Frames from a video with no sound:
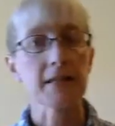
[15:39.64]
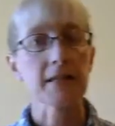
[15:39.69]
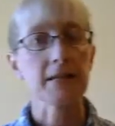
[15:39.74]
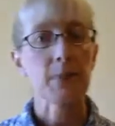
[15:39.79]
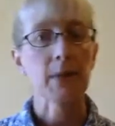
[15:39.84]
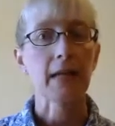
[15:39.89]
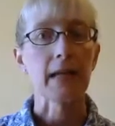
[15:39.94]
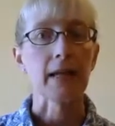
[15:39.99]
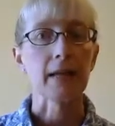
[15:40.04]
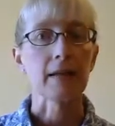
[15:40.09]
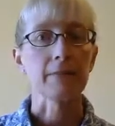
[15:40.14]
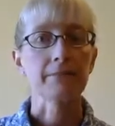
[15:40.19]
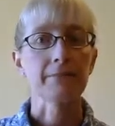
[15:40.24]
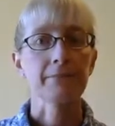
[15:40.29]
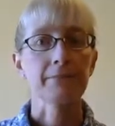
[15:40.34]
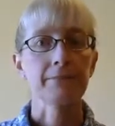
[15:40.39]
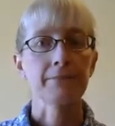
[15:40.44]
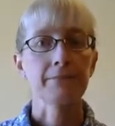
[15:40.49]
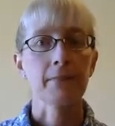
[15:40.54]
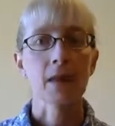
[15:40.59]
to spinning.
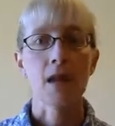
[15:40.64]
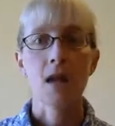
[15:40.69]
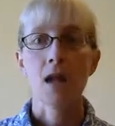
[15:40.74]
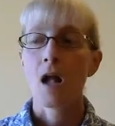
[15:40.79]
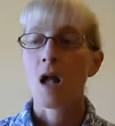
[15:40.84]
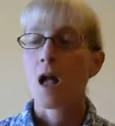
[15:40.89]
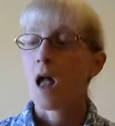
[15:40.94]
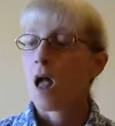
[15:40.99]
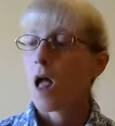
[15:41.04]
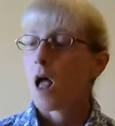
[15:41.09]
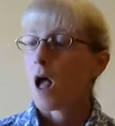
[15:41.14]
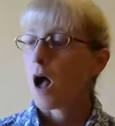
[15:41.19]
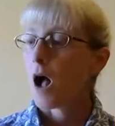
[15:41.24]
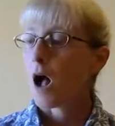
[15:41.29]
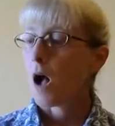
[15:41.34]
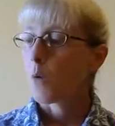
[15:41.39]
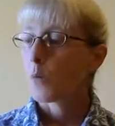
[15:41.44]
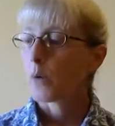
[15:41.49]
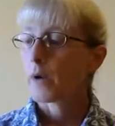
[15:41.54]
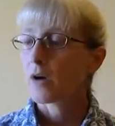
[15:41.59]

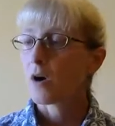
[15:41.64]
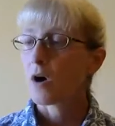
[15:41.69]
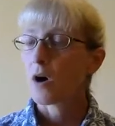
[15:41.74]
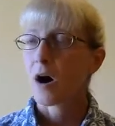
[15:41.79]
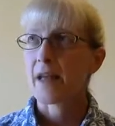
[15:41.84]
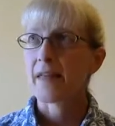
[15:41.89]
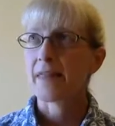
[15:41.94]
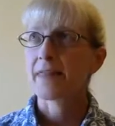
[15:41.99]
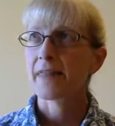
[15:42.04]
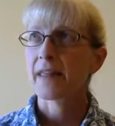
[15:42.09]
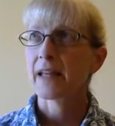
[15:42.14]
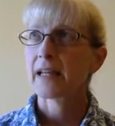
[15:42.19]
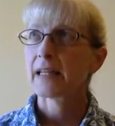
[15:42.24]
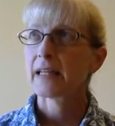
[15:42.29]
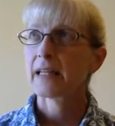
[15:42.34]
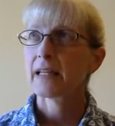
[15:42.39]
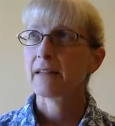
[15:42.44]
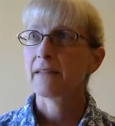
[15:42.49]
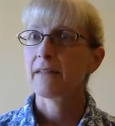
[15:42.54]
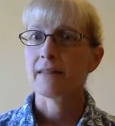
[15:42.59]
I think
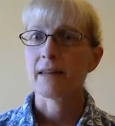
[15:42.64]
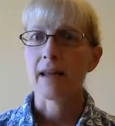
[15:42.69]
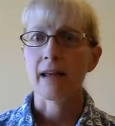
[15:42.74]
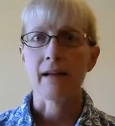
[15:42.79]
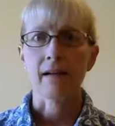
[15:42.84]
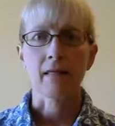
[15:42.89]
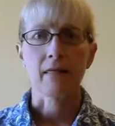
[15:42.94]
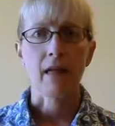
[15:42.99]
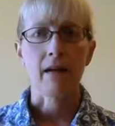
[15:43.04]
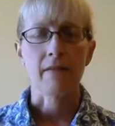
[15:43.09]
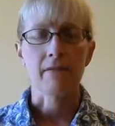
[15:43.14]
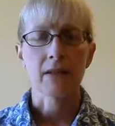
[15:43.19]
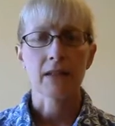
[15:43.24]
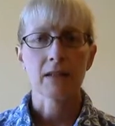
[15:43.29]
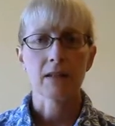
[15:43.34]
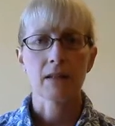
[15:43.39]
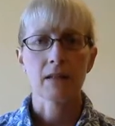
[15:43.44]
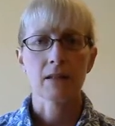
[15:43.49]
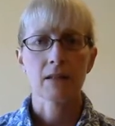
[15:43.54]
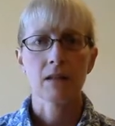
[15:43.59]
it is day
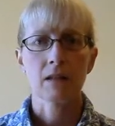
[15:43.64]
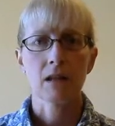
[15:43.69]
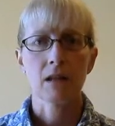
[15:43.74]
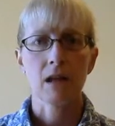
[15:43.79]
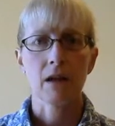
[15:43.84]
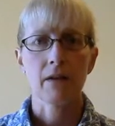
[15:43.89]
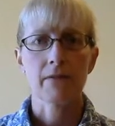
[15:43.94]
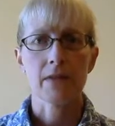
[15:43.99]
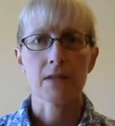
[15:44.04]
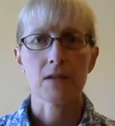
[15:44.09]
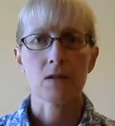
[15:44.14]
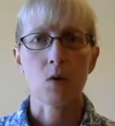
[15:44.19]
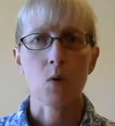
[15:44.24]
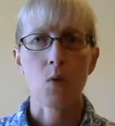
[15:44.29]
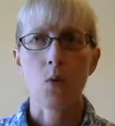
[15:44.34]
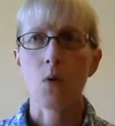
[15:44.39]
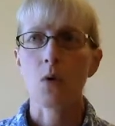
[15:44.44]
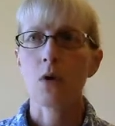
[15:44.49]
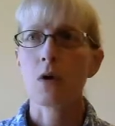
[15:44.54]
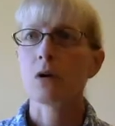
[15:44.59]
11 of the
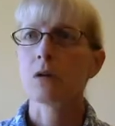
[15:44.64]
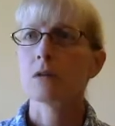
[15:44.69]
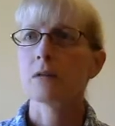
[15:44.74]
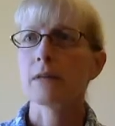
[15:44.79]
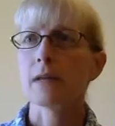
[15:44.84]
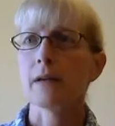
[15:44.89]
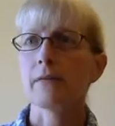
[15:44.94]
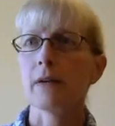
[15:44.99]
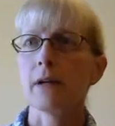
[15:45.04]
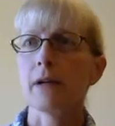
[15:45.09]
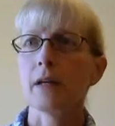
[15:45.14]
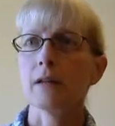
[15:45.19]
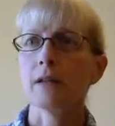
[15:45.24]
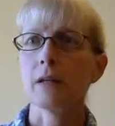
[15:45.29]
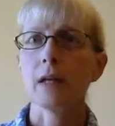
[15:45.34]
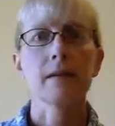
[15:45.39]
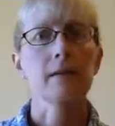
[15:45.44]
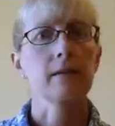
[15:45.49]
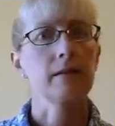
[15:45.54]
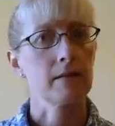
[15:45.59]
tour. Is that right?
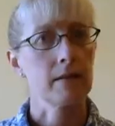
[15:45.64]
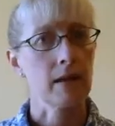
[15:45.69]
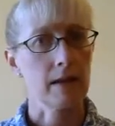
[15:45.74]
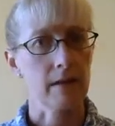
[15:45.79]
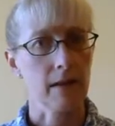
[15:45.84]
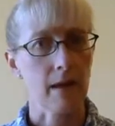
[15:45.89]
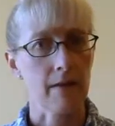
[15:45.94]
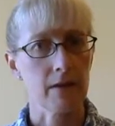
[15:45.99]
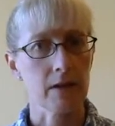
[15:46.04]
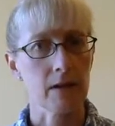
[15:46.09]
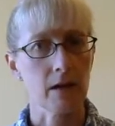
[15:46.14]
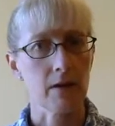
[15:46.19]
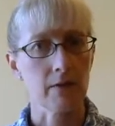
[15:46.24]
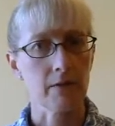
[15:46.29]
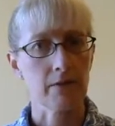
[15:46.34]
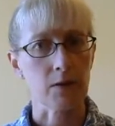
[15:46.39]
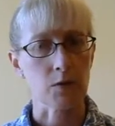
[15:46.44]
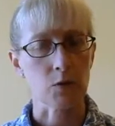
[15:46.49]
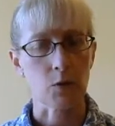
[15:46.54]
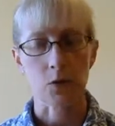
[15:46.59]
Yes, day 11
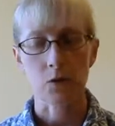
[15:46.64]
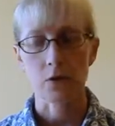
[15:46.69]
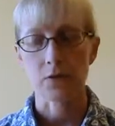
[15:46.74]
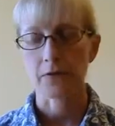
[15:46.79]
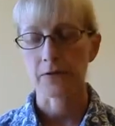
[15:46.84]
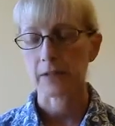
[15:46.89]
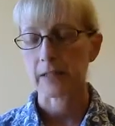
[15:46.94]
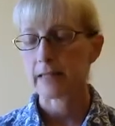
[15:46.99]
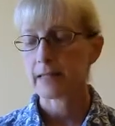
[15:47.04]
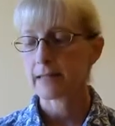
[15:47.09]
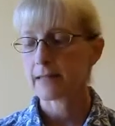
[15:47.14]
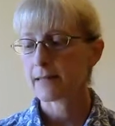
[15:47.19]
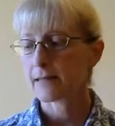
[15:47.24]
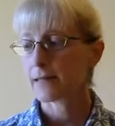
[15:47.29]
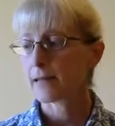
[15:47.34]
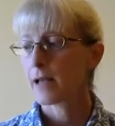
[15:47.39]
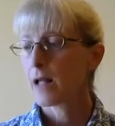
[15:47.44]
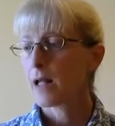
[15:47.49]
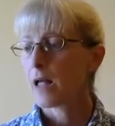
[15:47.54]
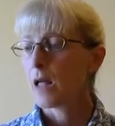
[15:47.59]
of the Tour de
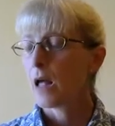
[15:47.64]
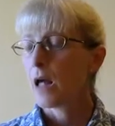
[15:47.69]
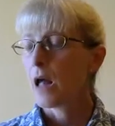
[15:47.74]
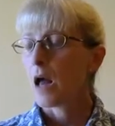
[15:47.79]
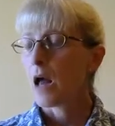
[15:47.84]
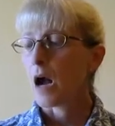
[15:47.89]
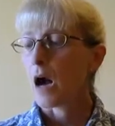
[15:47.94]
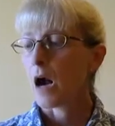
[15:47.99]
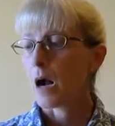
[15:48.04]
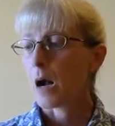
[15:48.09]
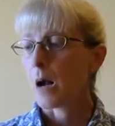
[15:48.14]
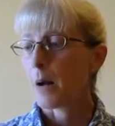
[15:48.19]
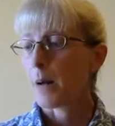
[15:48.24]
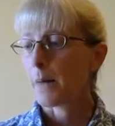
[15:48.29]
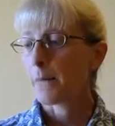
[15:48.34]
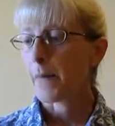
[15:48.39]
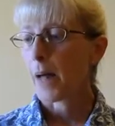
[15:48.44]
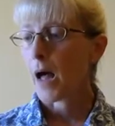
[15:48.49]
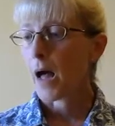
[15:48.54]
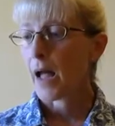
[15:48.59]
Fleece.
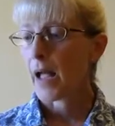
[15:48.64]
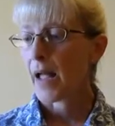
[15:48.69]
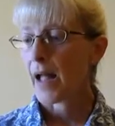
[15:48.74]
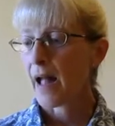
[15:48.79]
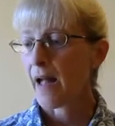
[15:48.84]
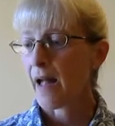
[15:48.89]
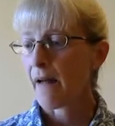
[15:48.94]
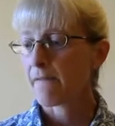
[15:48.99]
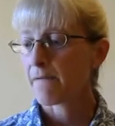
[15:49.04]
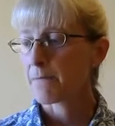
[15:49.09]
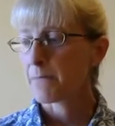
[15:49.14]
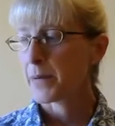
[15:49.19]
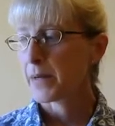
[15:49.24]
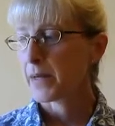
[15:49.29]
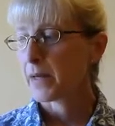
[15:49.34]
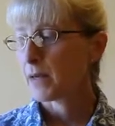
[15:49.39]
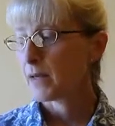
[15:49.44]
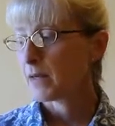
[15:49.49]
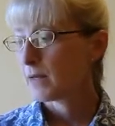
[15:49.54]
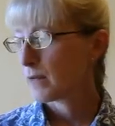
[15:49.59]
I have
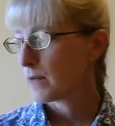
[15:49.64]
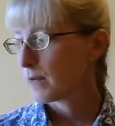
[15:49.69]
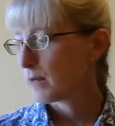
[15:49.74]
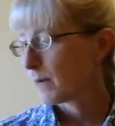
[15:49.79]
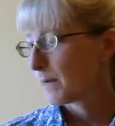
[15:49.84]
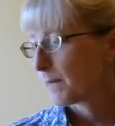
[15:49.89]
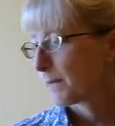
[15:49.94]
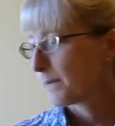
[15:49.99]
been